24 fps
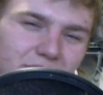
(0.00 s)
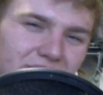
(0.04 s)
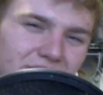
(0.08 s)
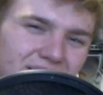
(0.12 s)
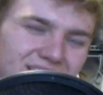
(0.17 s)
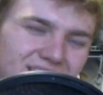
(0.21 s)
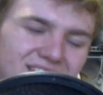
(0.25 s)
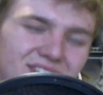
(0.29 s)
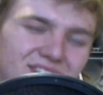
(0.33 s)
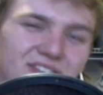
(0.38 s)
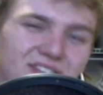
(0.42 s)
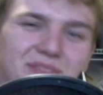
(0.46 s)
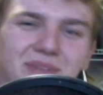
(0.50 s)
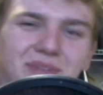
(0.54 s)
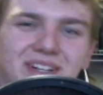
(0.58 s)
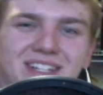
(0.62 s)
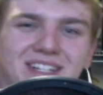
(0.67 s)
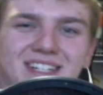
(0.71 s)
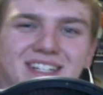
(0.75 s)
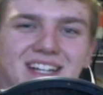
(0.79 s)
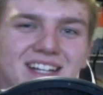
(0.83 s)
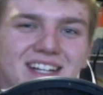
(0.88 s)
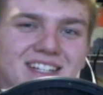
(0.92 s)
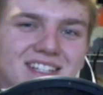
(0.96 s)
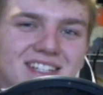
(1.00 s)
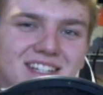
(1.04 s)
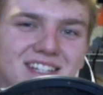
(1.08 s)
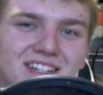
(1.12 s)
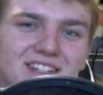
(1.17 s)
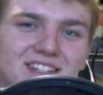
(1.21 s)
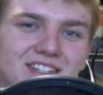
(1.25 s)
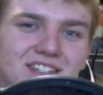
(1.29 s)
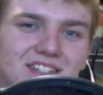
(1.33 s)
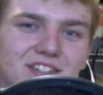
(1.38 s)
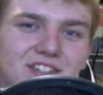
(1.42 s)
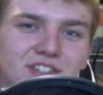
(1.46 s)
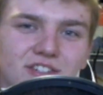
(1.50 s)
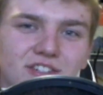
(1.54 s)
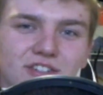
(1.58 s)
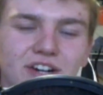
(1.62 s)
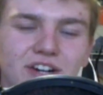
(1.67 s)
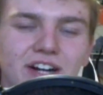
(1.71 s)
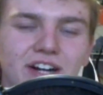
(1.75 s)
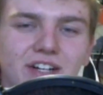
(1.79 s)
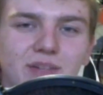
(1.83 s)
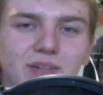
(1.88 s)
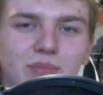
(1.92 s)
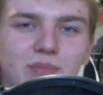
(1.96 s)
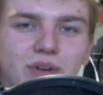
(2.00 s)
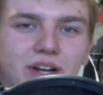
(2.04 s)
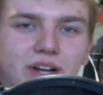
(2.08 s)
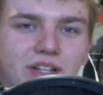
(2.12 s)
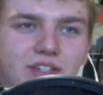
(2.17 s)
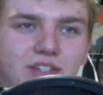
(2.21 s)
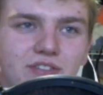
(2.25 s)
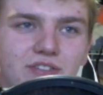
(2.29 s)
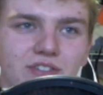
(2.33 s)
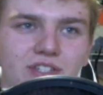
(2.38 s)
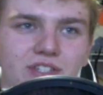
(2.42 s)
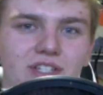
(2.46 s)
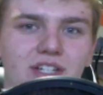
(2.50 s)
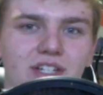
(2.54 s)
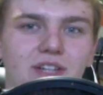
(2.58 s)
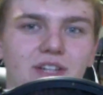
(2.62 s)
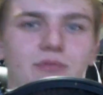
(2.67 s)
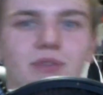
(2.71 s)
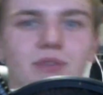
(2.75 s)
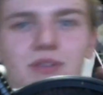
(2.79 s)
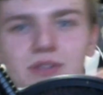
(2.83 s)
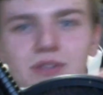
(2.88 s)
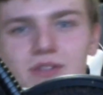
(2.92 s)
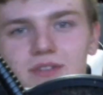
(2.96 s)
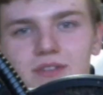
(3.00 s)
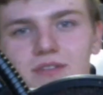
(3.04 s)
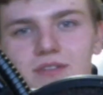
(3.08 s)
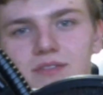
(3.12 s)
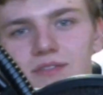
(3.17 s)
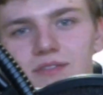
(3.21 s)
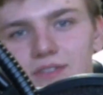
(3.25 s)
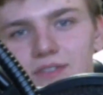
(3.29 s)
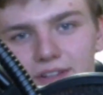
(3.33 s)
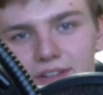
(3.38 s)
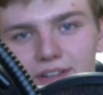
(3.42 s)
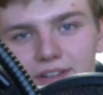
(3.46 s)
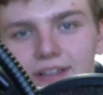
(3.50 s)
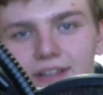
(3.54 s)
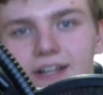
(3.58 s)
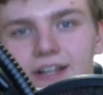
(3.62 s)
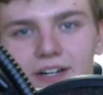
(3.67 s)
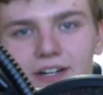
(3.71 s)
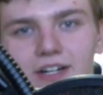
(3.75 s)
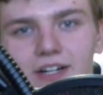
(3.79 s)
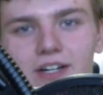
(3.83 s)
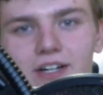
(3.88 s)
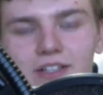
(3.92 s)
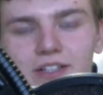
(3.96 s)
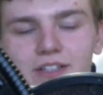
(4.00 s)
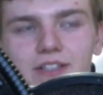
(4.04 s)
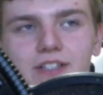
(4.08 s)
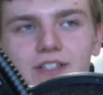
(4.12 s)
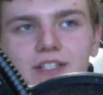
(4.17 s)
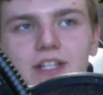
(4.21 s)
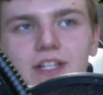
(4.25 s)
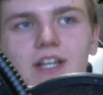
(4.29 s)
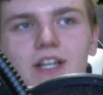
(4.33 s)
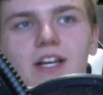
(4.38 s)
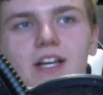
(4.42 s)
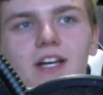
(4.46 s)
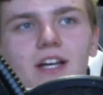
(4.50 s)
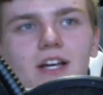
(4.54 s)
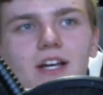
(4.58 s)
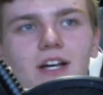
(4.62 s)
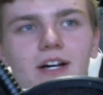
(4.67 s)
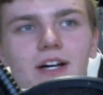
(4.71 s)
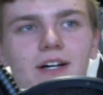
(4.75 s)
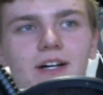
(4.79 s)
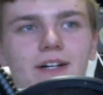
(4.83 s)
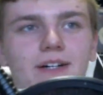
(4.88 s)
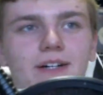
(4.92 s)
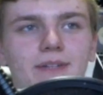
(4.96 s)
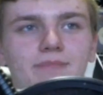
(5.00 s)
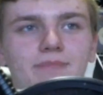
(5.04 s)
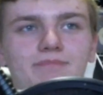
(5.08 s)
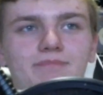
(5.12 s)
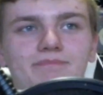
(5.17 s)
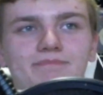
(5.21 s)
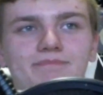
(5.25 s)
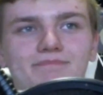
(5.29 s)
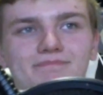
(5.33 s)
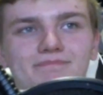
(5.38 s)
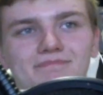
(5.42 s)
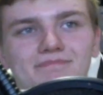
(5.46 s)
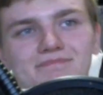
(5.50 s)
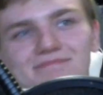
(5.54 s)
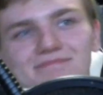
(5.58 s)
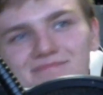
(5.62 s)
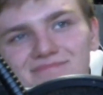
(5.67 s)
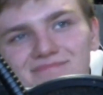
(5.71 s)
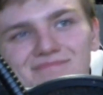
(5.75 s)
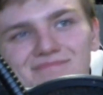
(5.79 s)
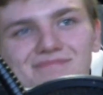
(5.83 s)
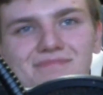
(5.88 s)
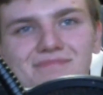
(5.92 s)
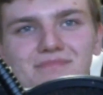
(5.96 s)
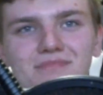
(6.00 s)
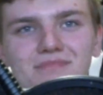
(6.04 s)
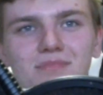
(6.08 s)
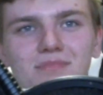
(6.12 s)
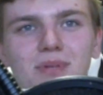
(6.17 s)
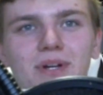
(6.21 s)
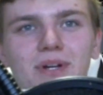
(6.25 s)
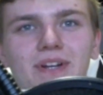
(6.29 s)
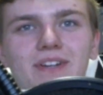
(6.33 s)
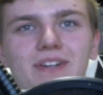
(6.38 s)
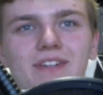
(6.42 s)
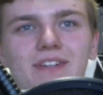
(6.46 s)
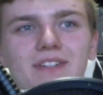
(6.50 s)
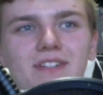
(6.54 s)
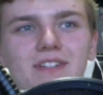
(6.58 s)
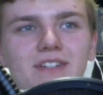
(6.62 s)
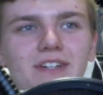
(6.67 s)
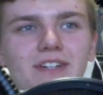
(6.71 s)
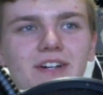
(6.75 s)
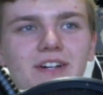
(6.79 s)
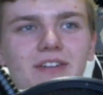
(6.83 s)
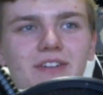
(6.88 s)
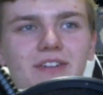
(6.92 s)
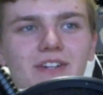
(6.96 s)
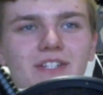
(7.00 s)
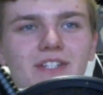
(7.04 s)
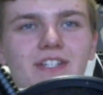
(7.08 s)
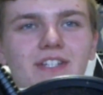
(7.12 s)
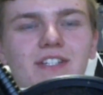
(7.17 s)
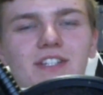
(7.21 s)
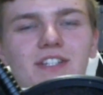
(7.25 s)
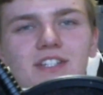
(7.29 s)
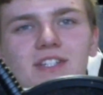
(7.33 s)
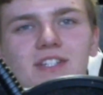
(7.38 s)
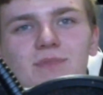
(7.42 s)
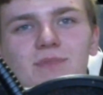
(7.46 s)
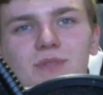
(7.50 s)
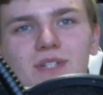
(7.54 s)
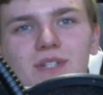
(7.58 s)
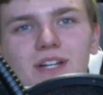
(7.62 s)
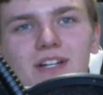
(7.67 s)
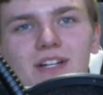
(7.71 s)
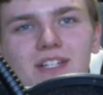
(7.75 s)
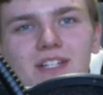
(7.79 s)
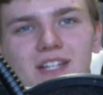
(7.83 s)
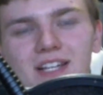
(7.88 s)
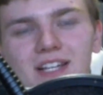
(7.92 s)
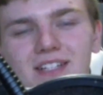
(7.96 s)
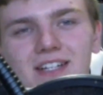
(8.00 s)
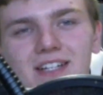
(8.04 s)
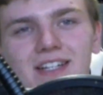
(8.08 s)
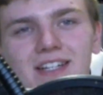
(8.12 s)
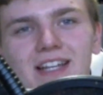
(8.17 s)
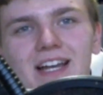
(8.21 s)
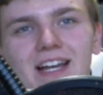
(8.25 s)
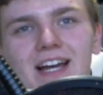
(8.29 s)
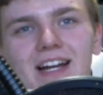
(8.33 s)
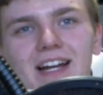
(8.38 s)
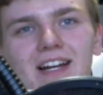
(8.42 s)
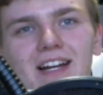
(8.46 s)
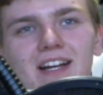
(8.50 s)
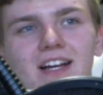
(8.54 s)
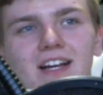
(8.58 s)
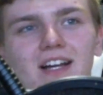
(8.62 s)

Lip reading: that doesn't really make sense since tractor brands usually stick with their colors. But there's just there's things like that.